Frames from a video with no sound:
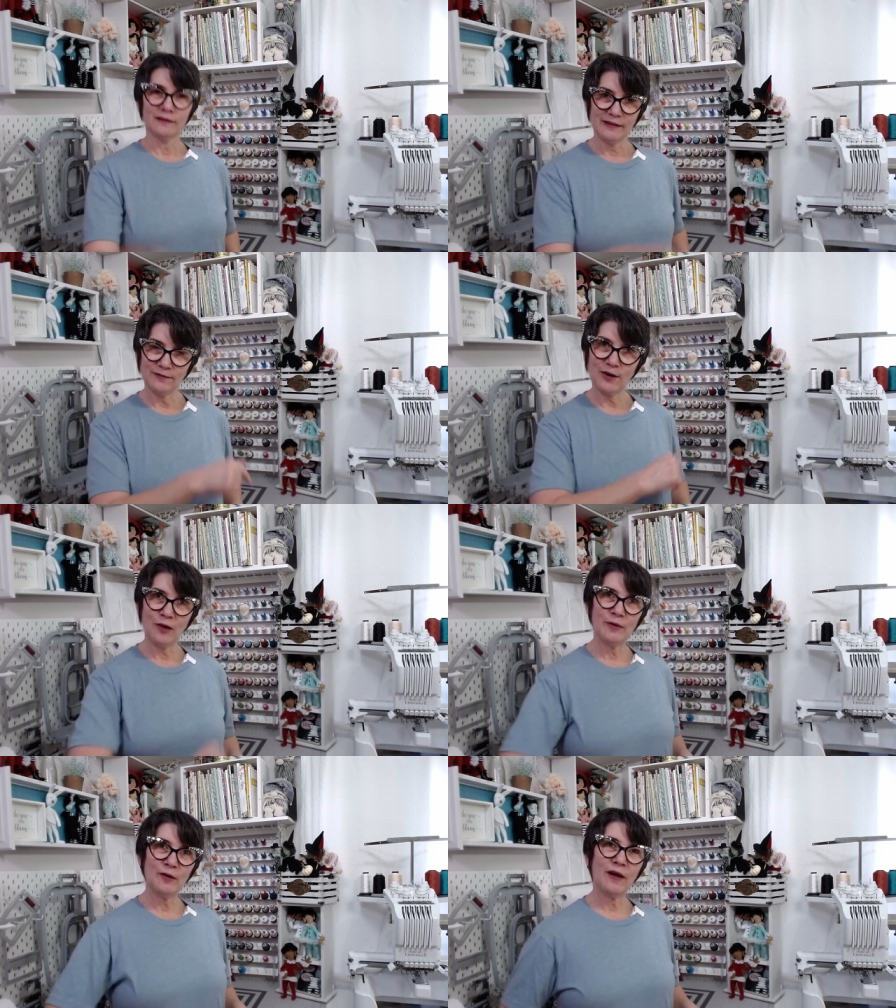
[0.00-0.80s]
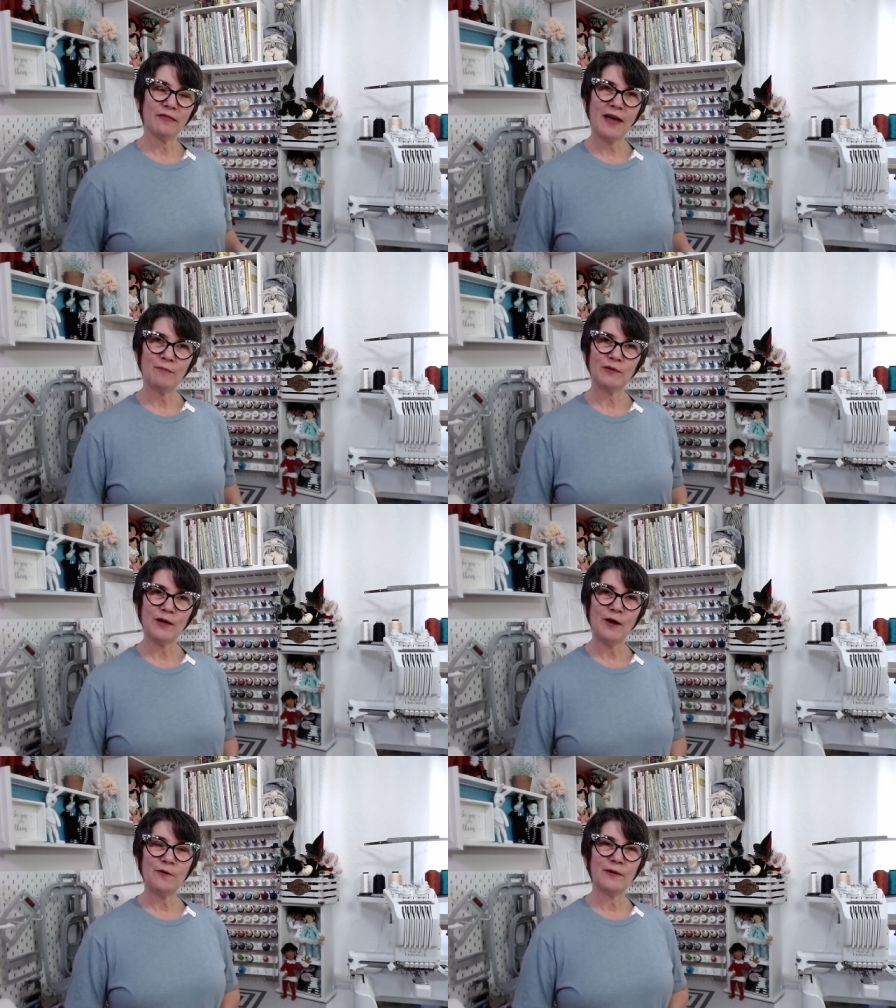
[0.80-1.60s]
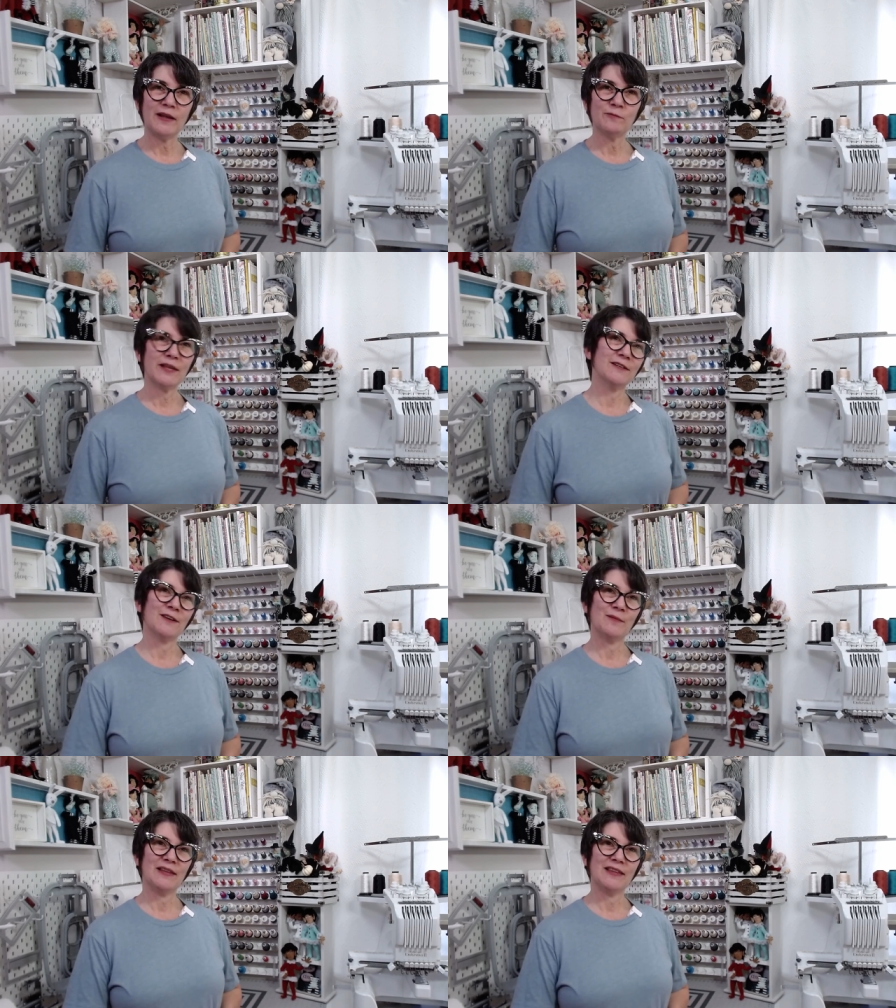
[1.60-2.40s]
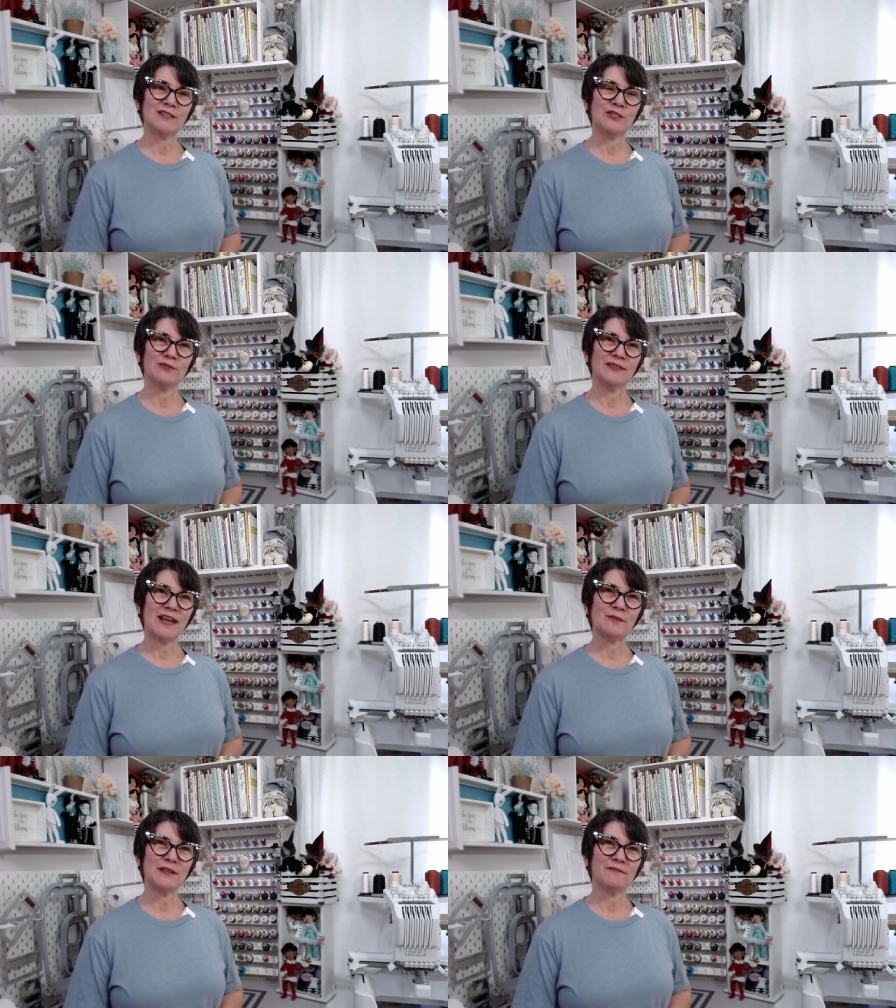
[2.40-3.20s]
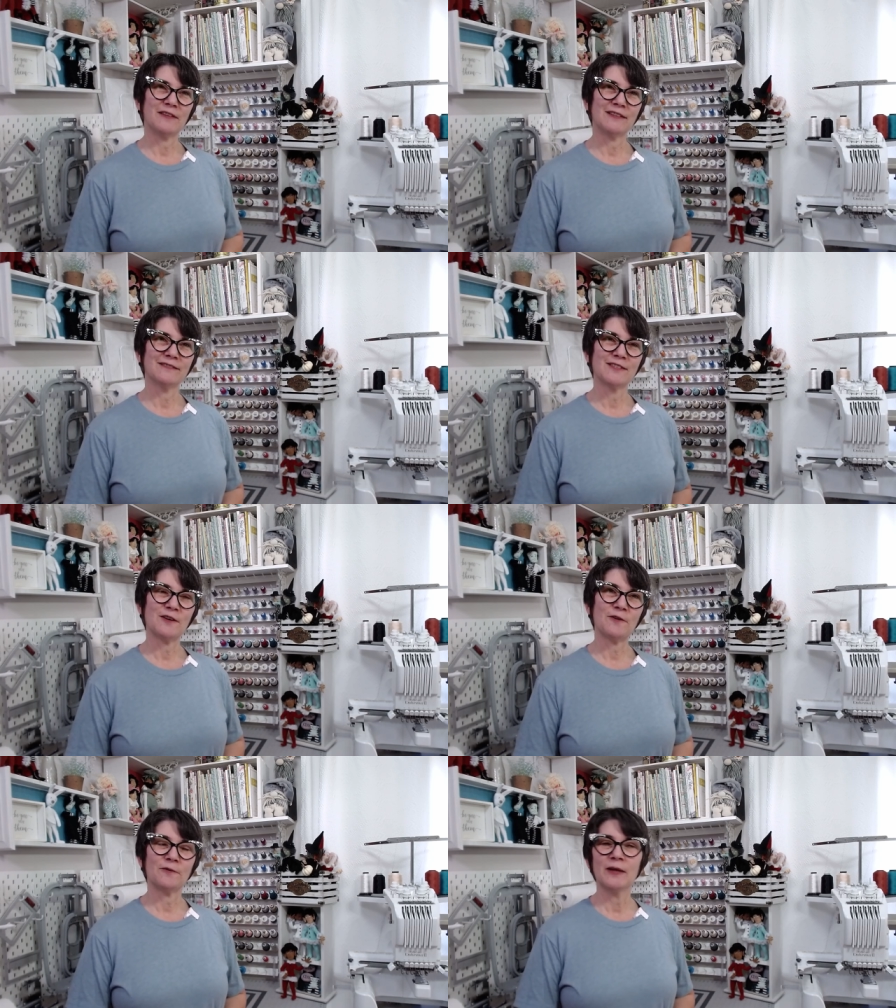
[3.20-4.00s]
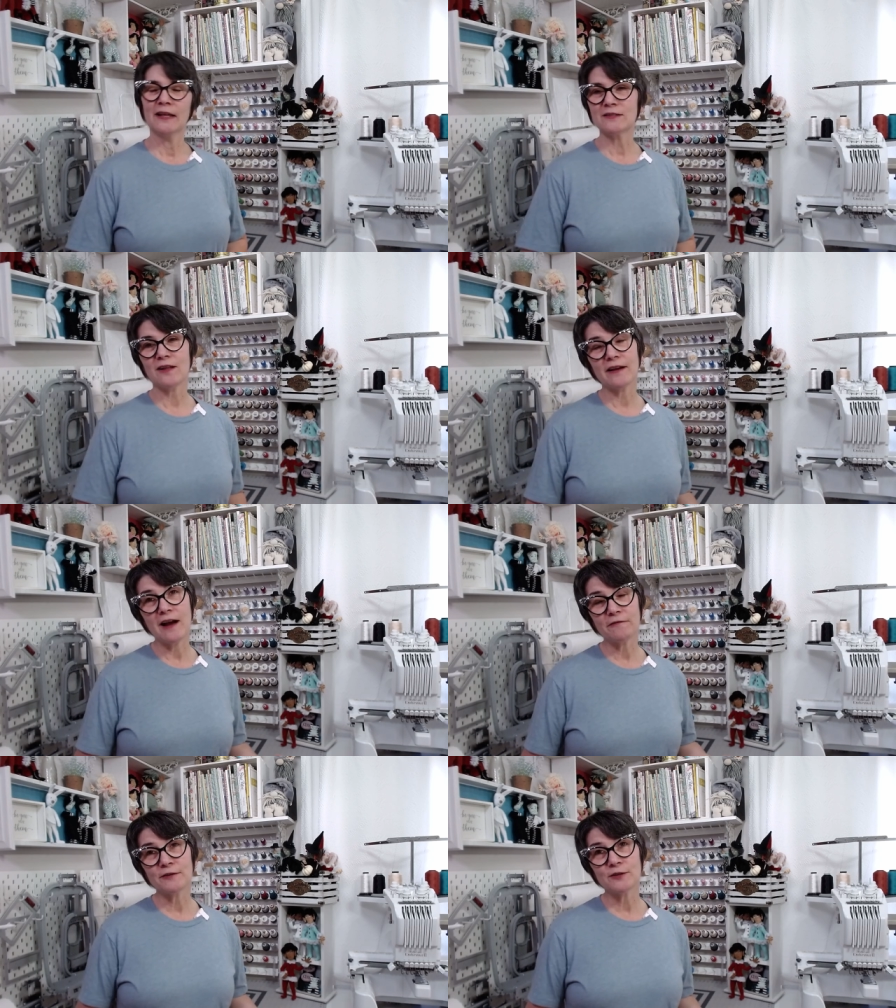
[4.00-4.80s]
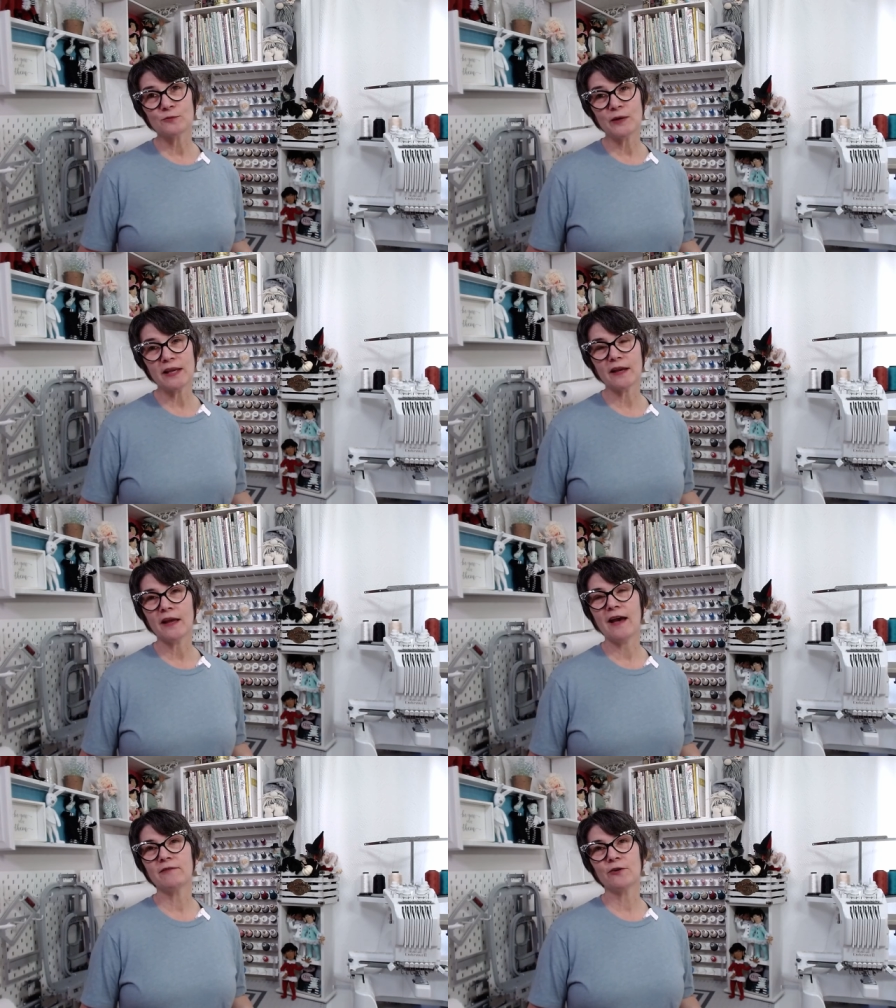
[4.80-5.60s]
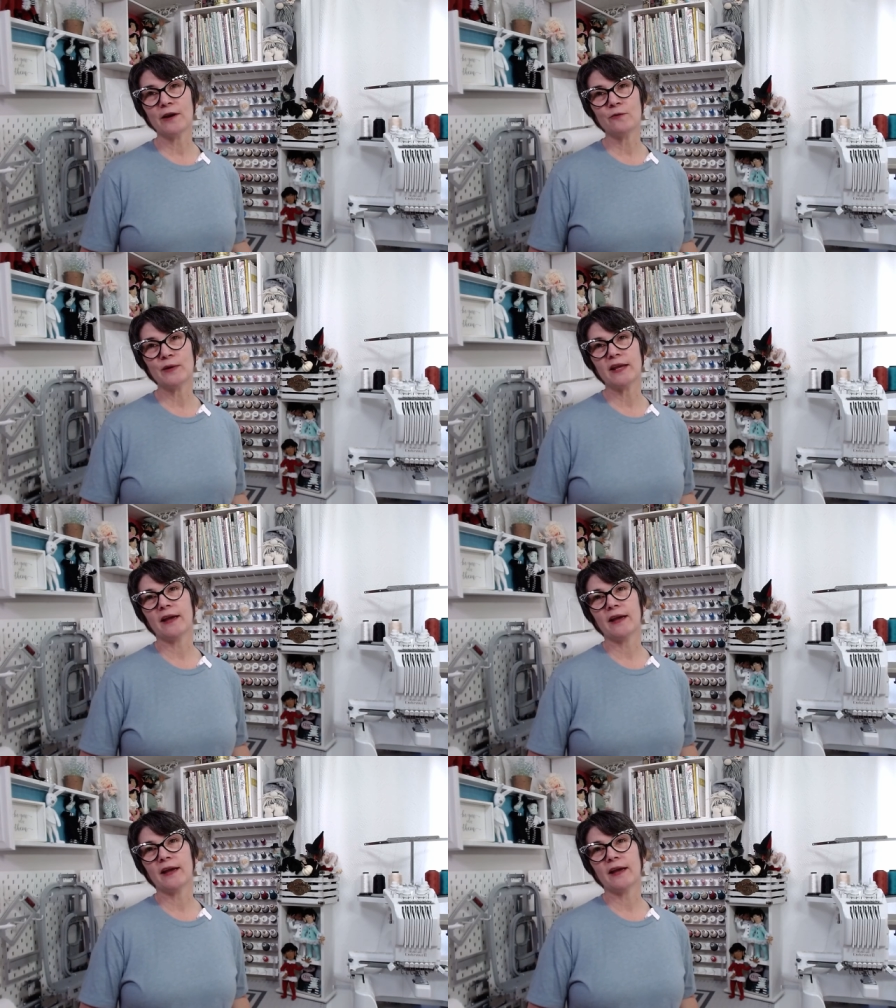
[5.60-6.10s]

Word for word: leave a comment about that below and we can talk about that too. That'll be fun. So that's all I got for this week. Have a great week.